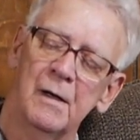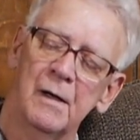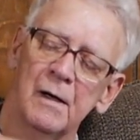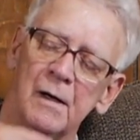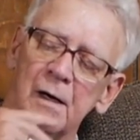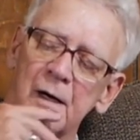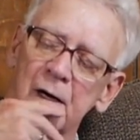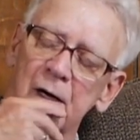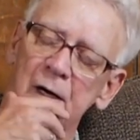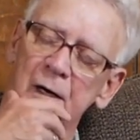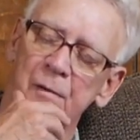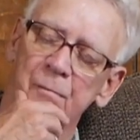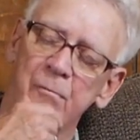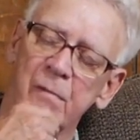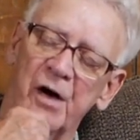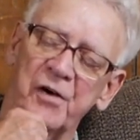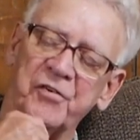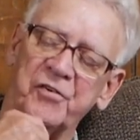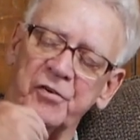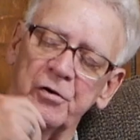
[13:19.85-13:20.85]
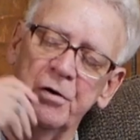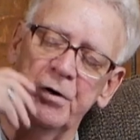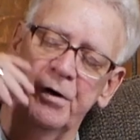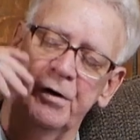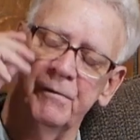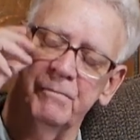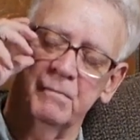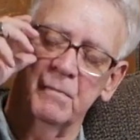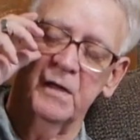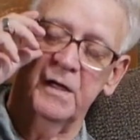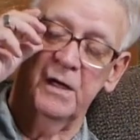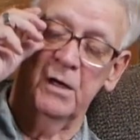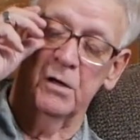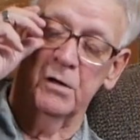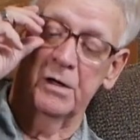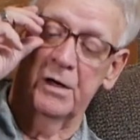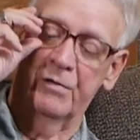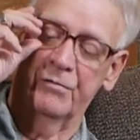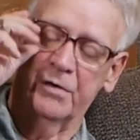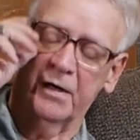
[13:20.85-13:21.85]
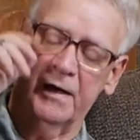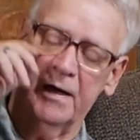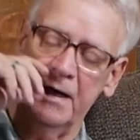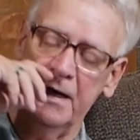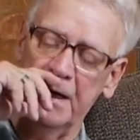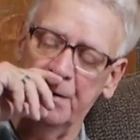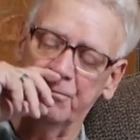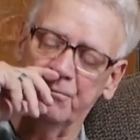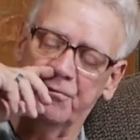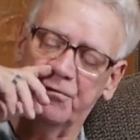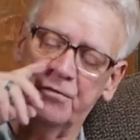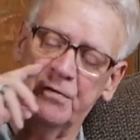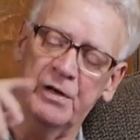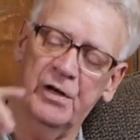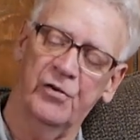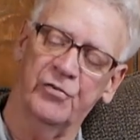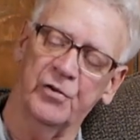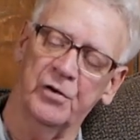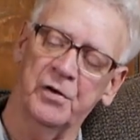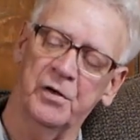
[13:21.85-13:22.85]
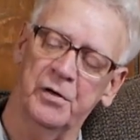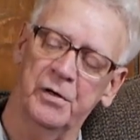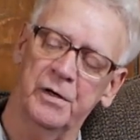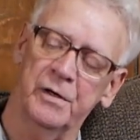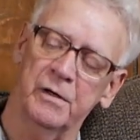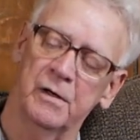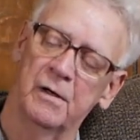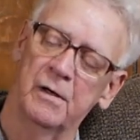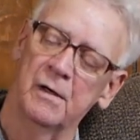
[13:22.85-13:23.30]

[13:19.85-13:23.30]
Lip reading: My son, he loved to camp, fish, and hunt.